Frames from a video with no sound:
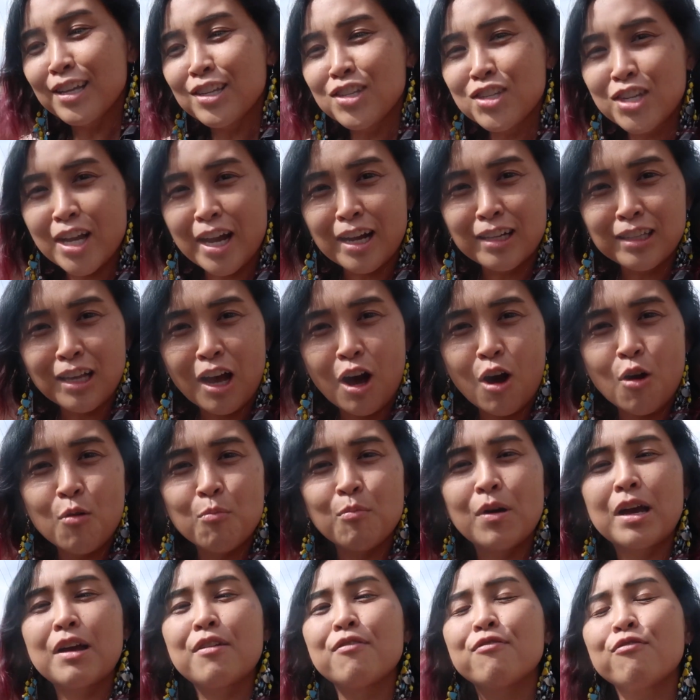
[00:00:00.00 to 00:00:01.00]
checked out
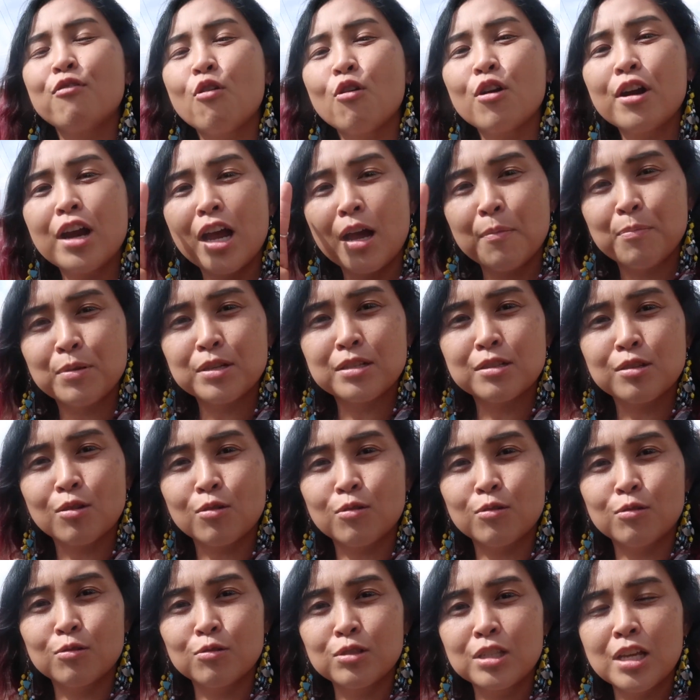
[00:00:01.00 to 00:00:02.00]
my four
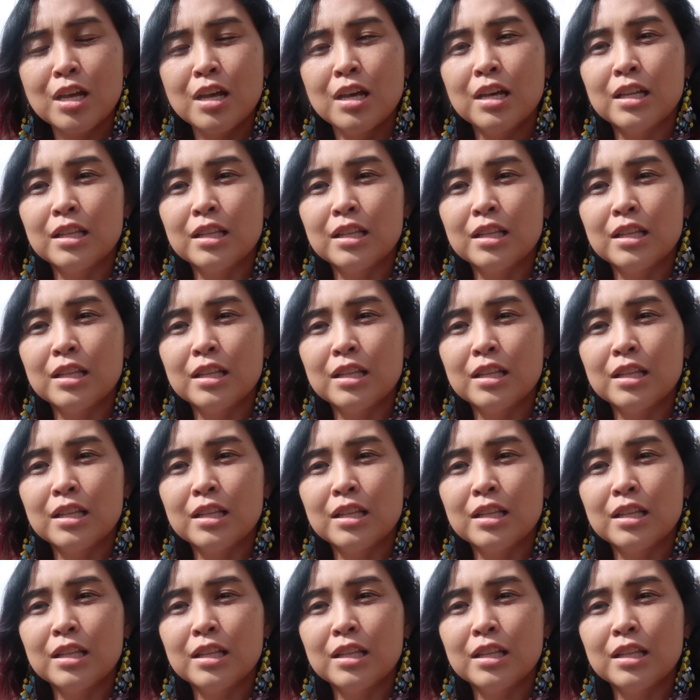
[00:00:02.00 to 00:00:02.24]
episodes